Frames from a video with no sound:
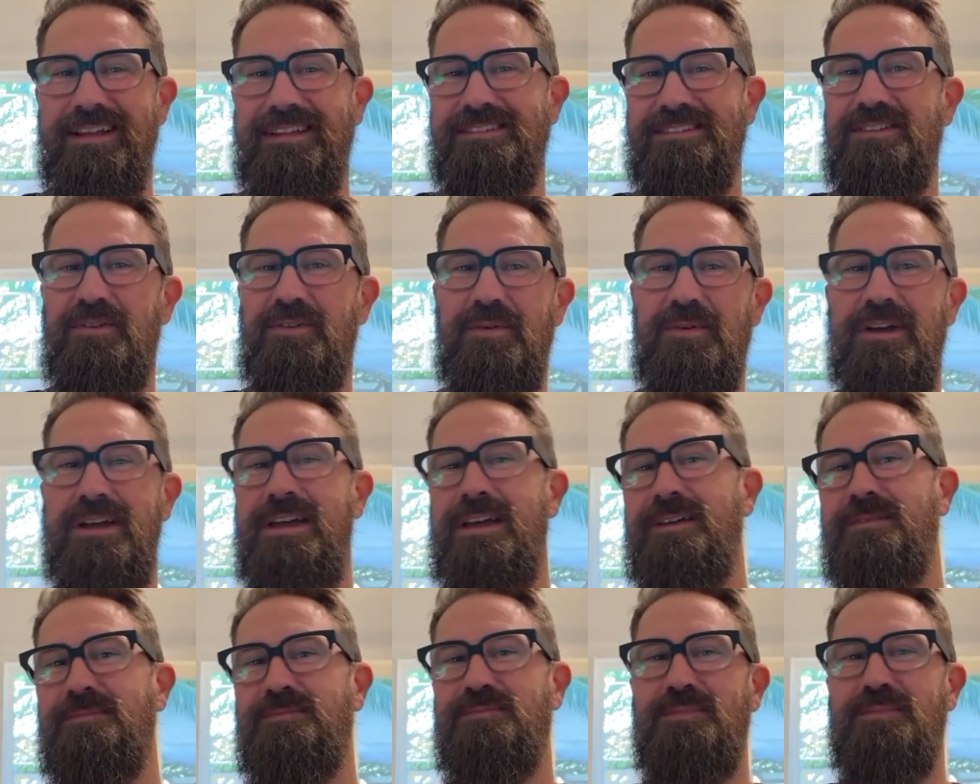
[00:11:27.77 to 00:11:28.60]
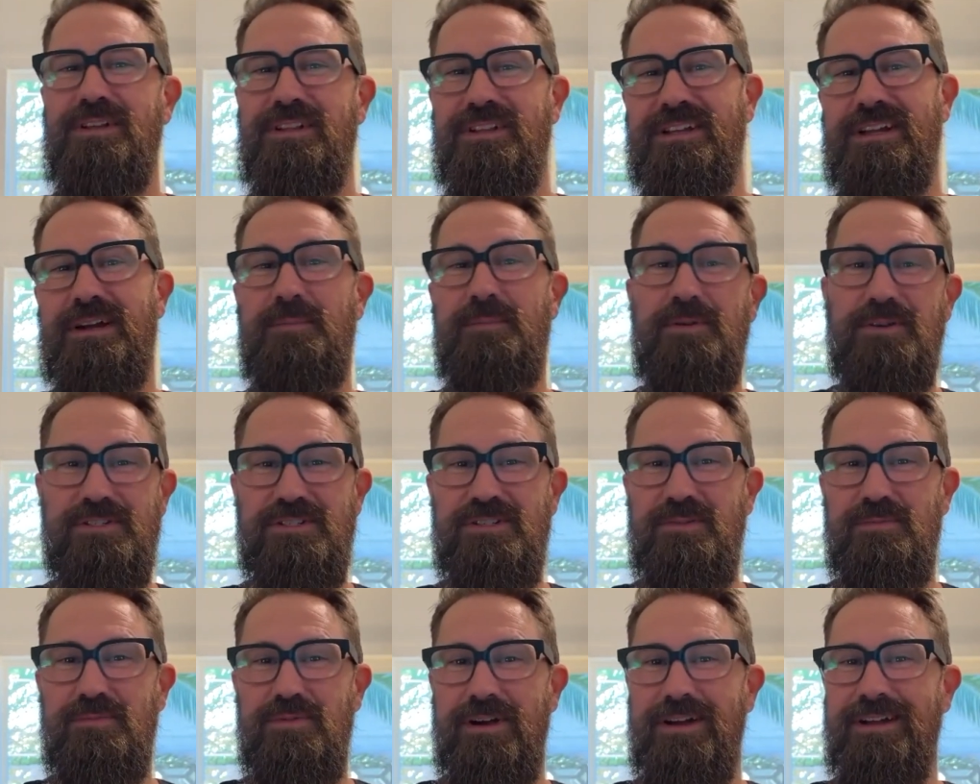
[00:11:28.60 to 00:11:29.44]
And so building a
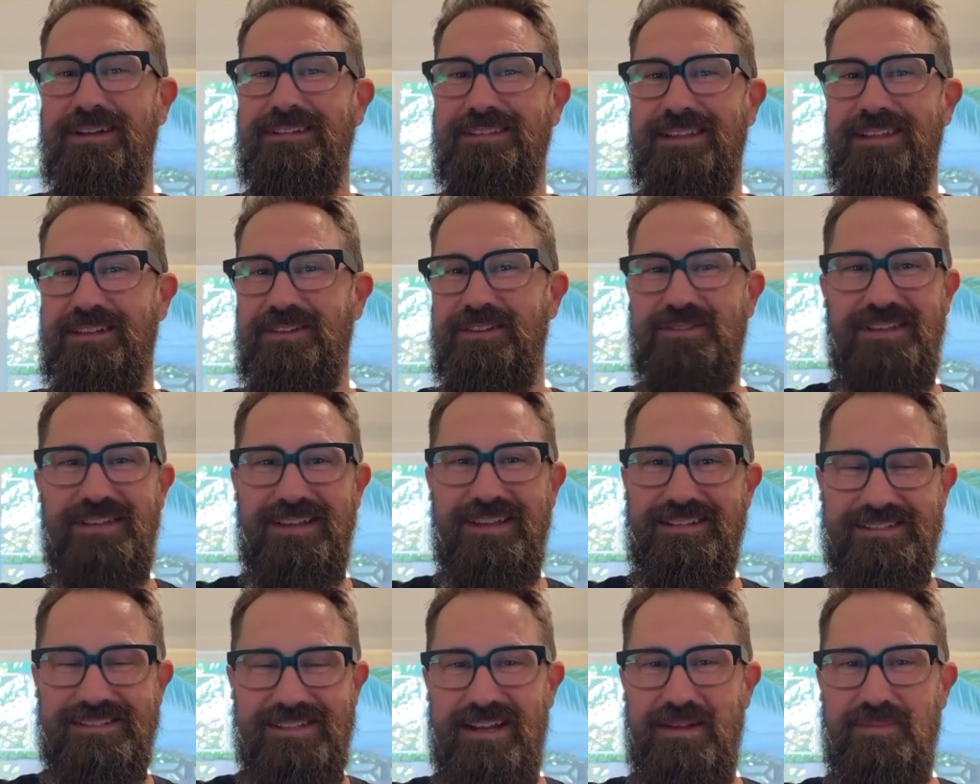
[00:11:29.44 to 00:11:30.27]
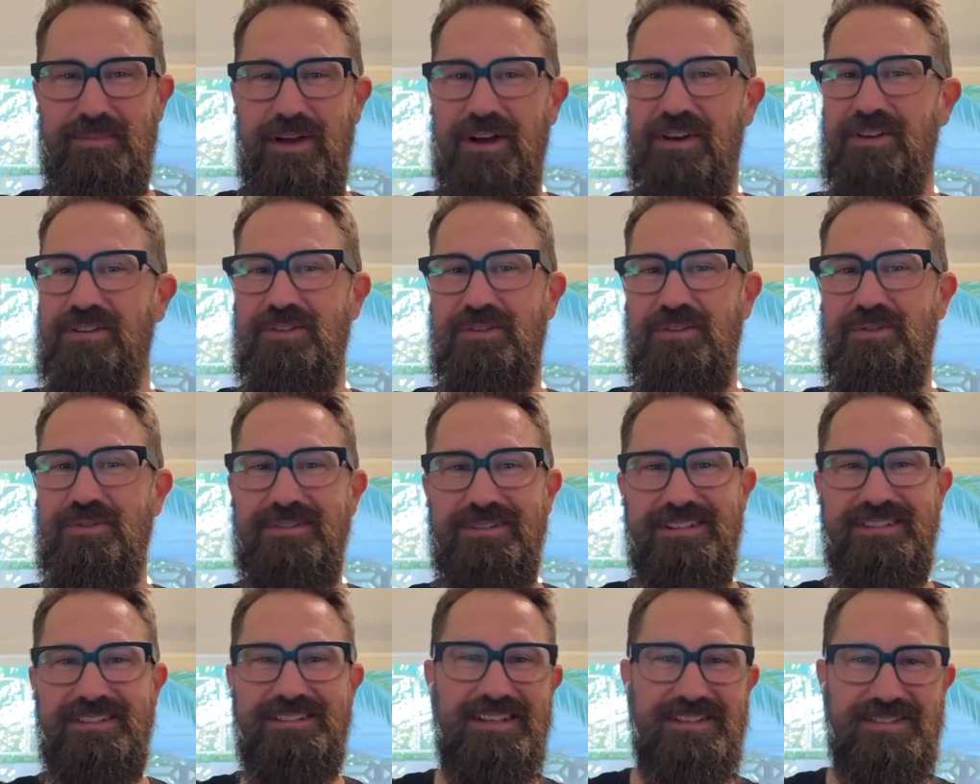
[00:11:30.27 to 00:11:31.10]
personal brand, like you said, is not about you.
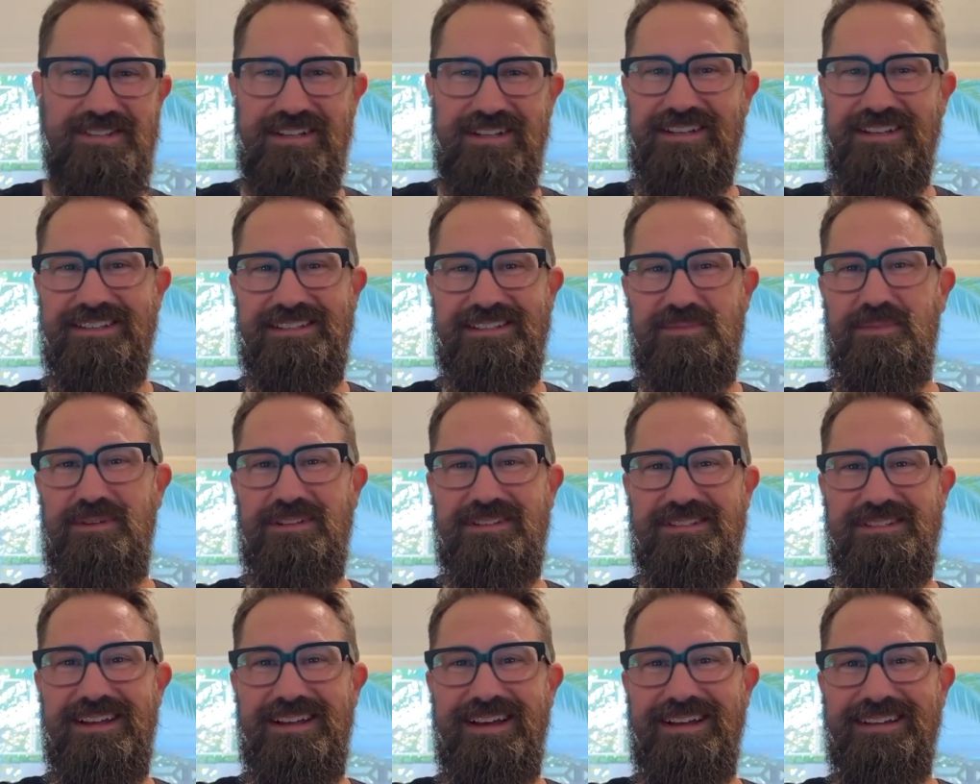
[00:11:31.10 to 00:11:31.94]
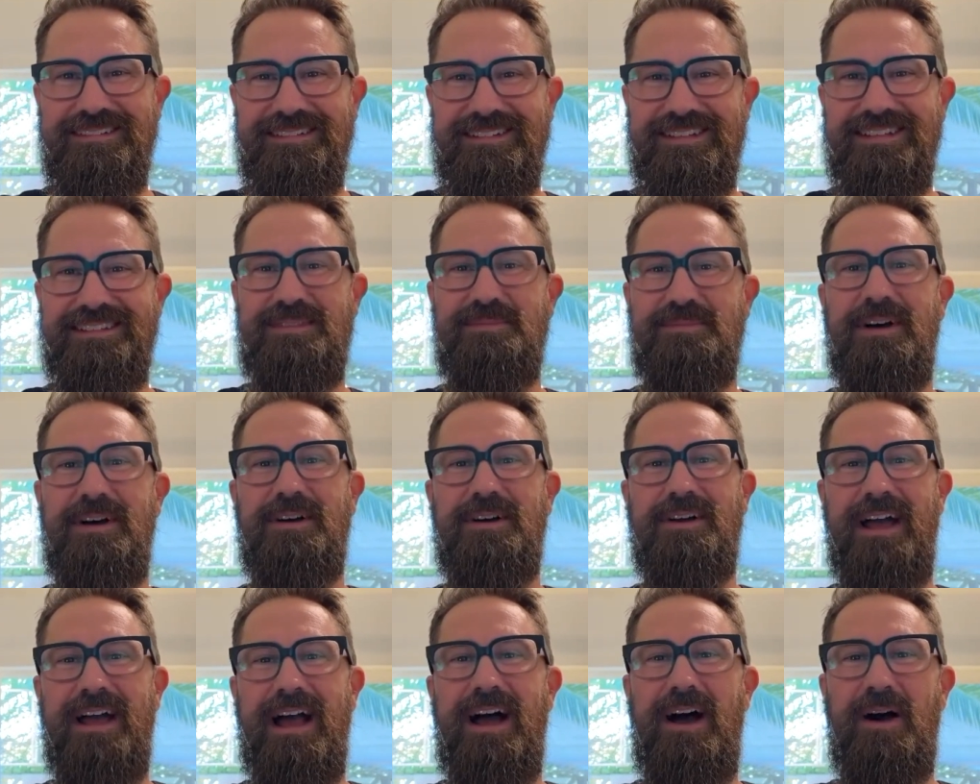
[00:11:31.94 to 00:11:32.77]
It sounds like it is, but it's not. It's about
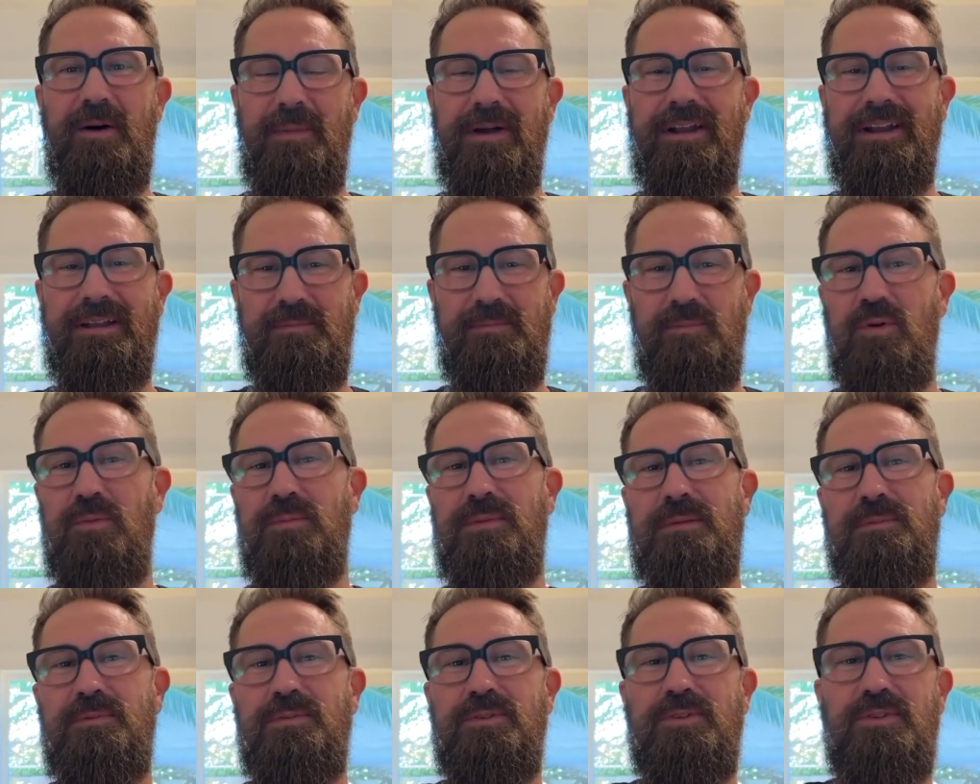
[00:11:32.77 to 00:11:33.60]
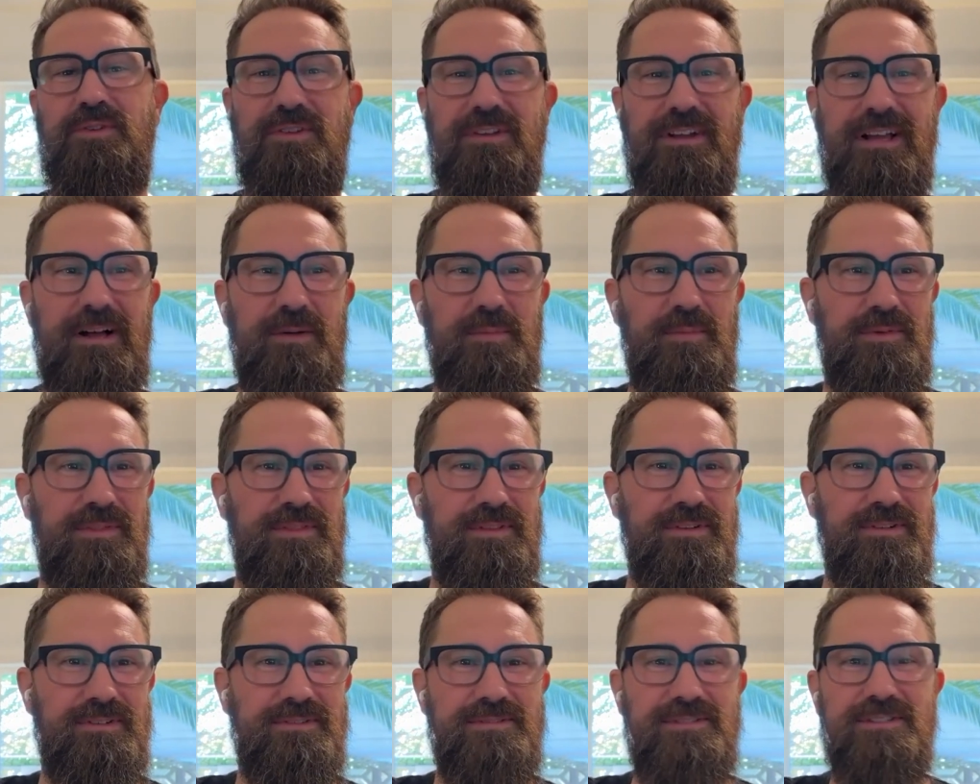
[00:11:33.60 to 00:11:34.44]
how many more people you can help with
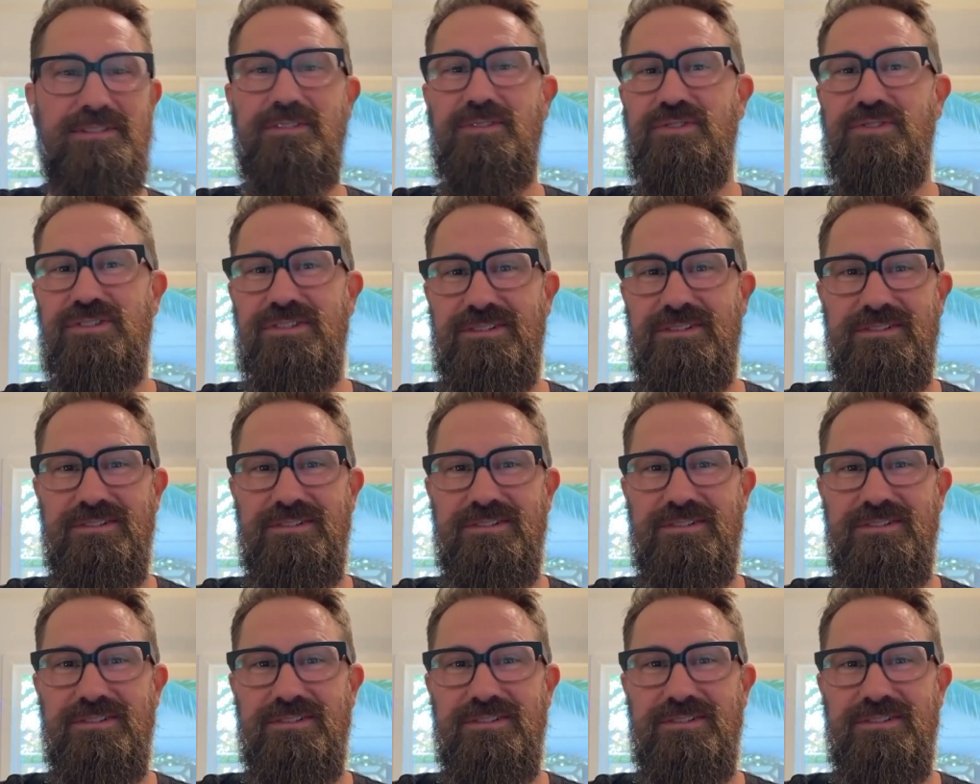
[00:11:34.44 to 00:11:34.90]
your solution.